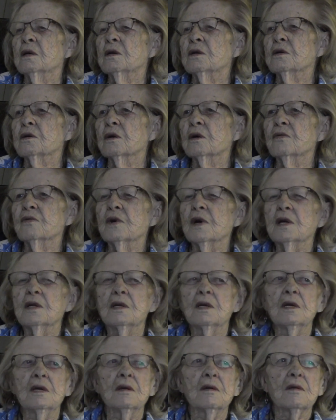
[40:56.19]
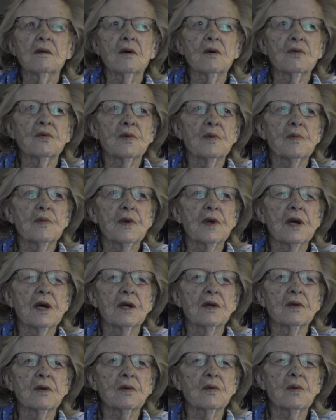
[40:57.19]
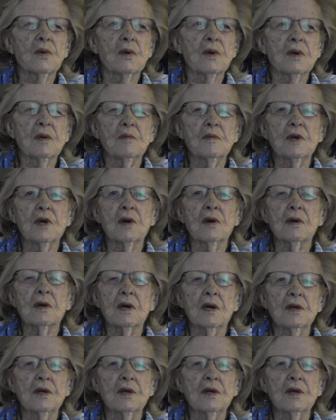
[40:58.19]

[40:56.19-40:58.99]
So if I need a loaf of bread or quart of milk,